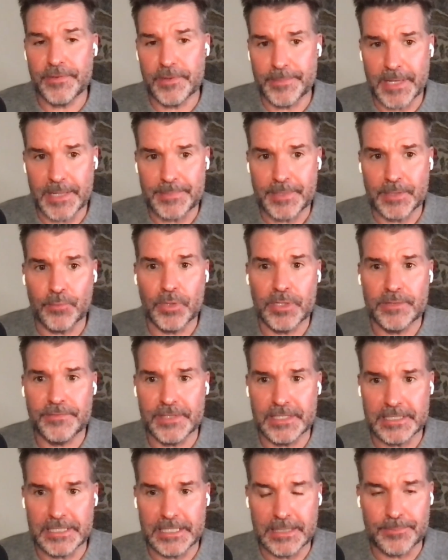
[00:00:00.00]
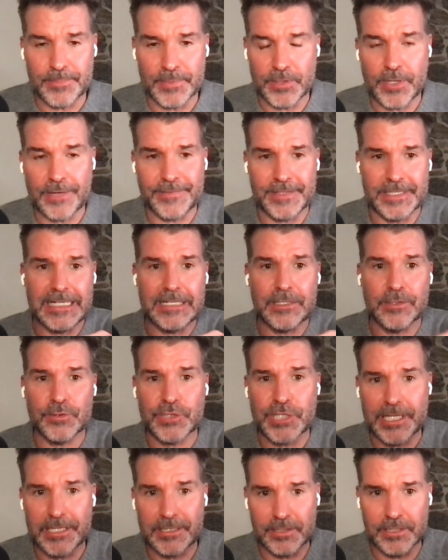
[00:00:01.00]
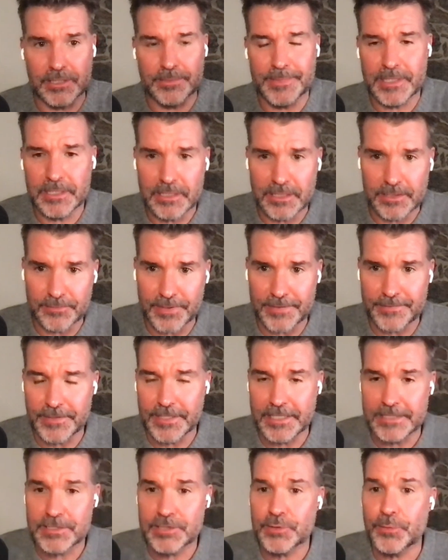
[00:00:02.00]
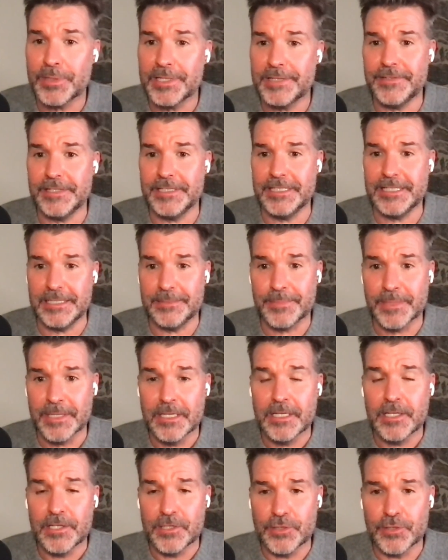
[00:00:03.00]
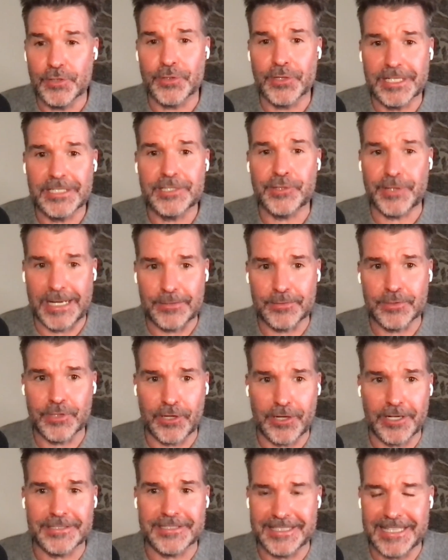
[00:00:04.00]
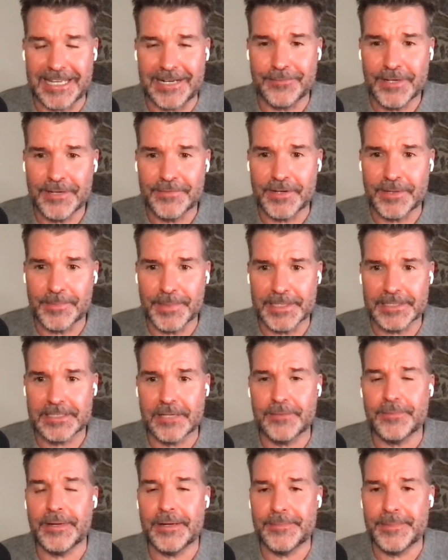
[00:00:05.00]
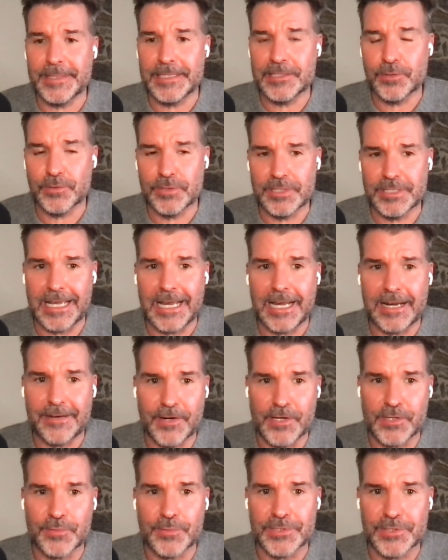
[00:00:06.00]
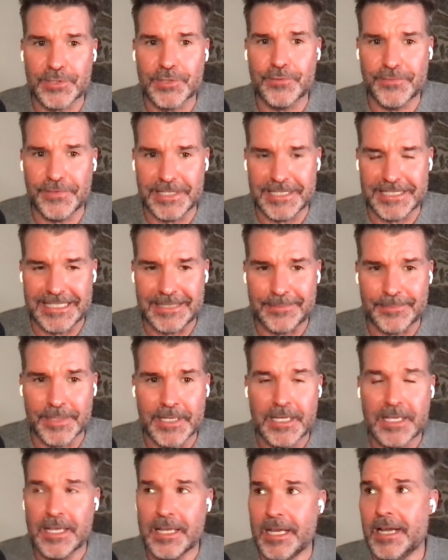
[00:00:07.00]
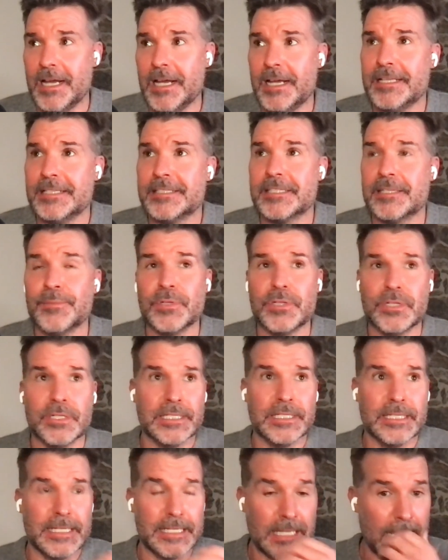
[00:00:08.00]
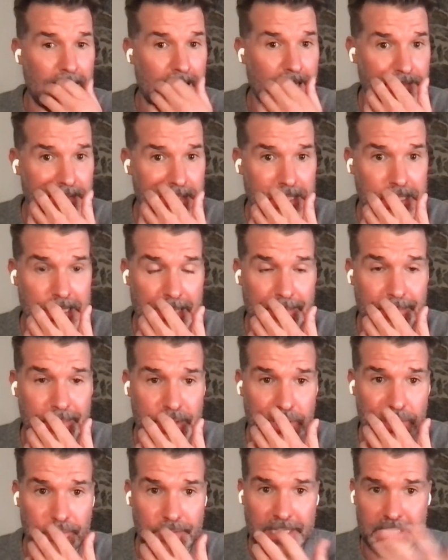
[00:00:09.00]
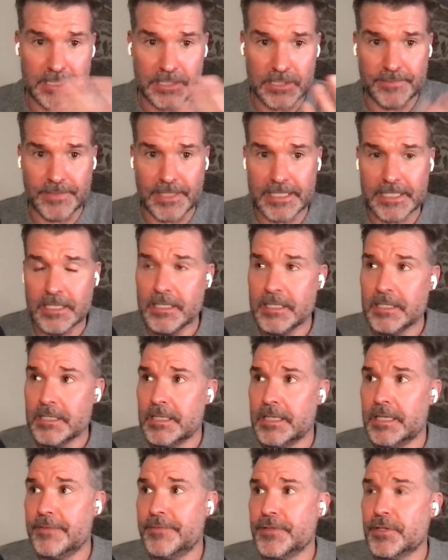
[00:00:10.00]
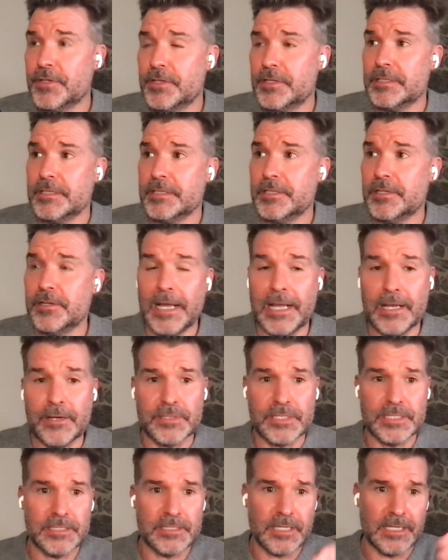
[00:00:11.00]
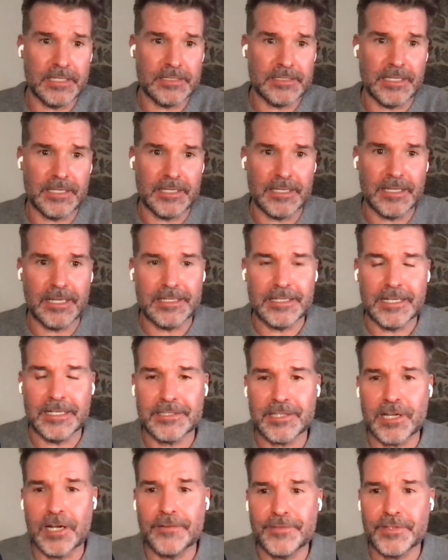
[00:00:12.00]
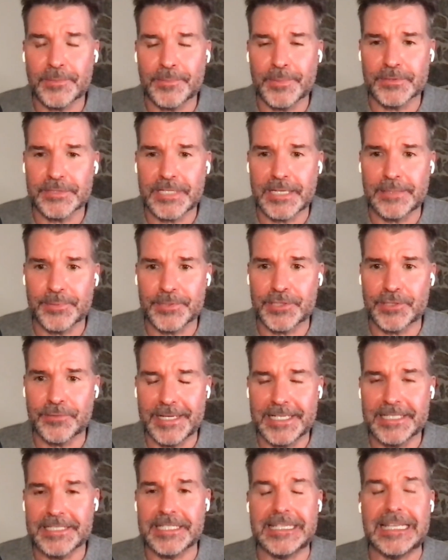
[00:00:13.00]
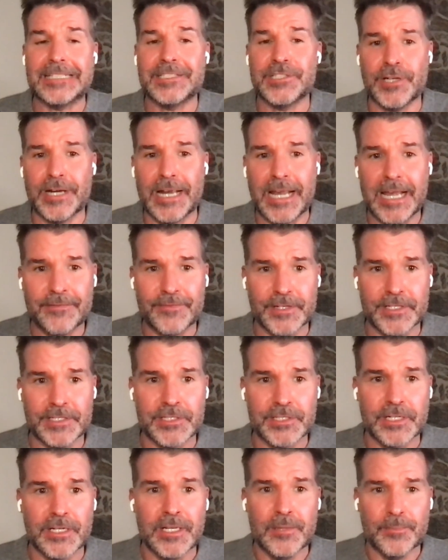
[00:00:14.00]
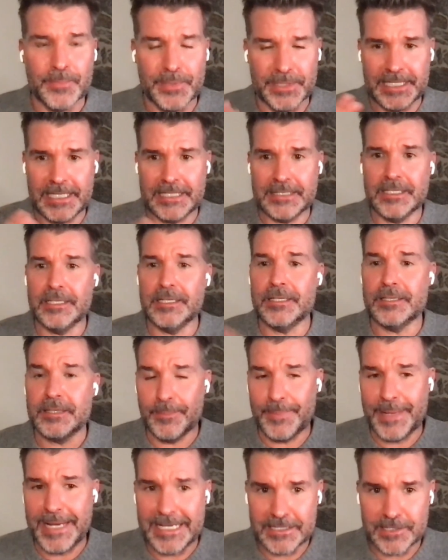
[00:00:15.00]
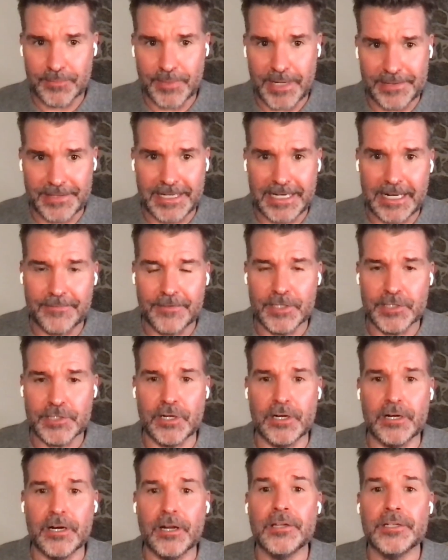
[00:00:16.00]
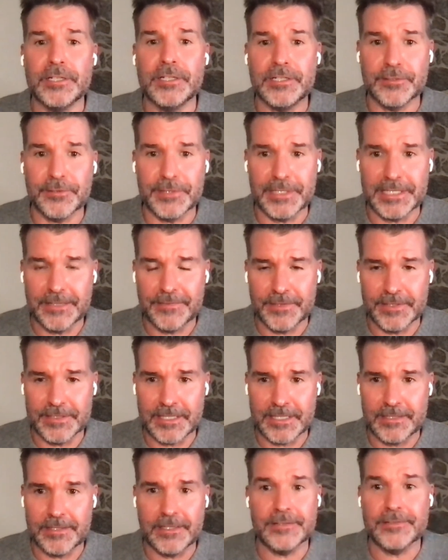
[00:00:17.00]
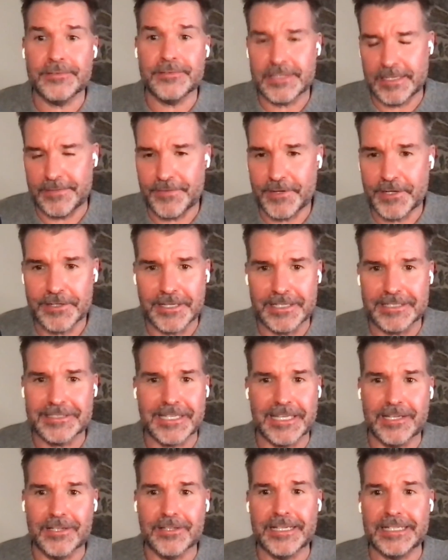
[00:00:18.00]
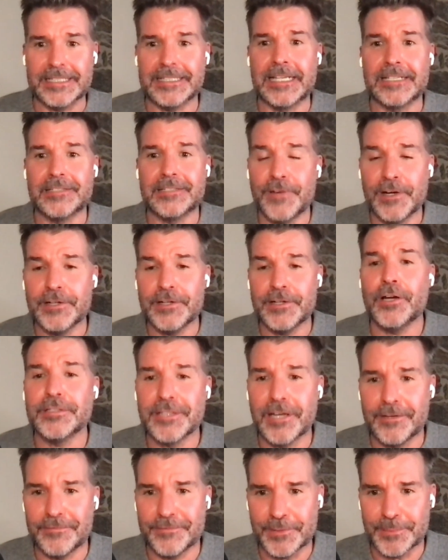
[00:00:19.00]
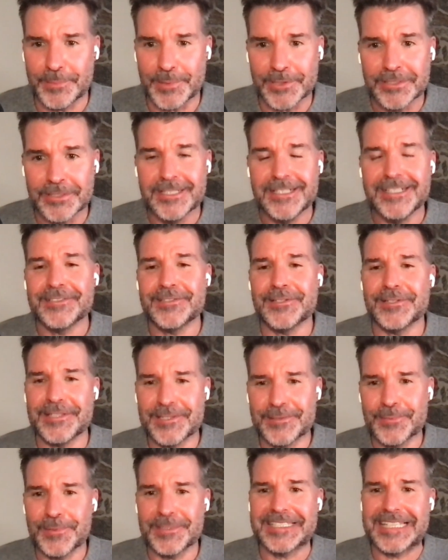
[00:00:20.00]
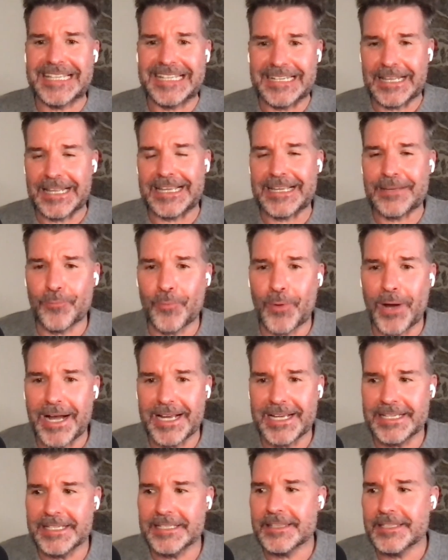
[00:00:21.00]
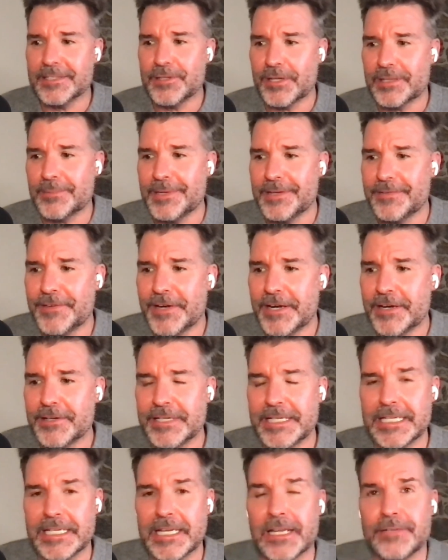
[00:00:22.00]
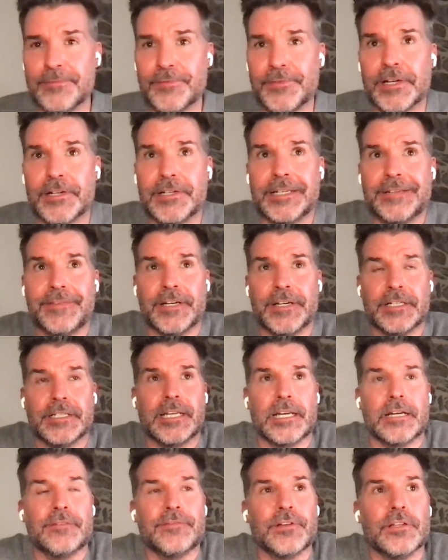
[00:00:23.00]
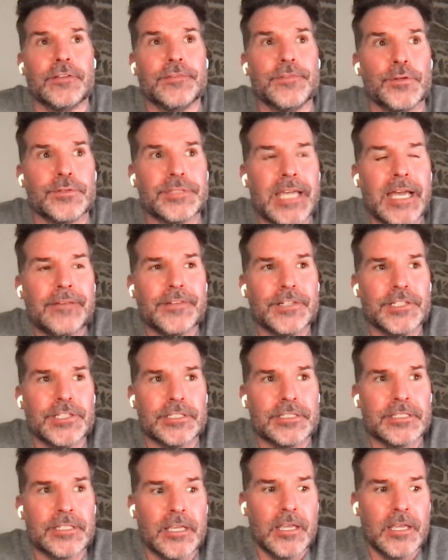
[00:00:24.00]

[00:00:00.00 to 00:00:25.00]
might be 1 feet deep, but you have a narrow channel in the middle of the river that's 20 feet deep. You're going to drown crossing that river. But so everybody told you the average was 2 feet deep. It's similarly like average temperature range of like if your house is a nice comfortable temperature range and that's your average, but then the bands around that average are 100-degree difference on in say Fahrenheit scale. Like that's very uncomfortable. So this is once again like why you have to be very, very, very careful of those averages,